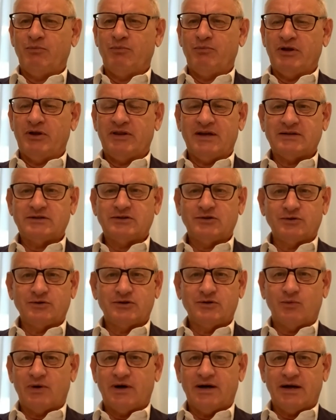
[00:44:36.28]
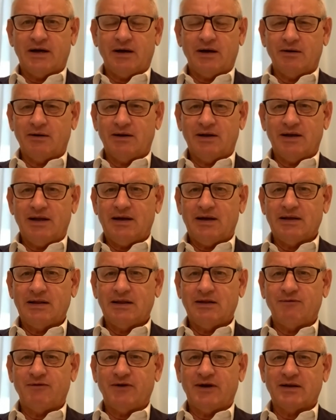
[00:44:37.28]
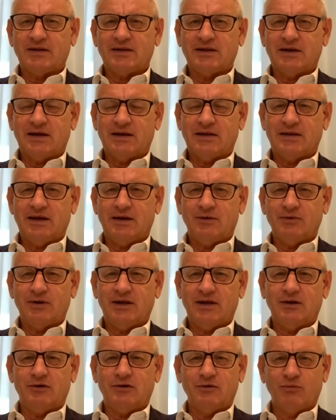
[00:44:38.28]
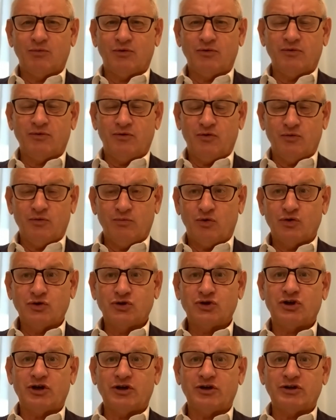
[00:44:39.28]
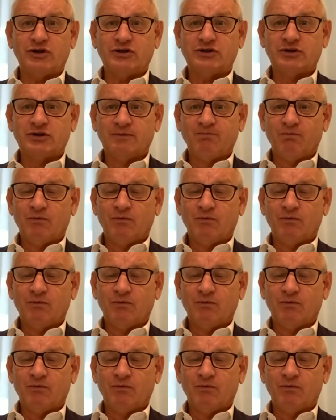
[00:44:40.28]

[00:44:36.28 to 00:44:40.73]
But that's also why I underline the fact that I think we need to do more studies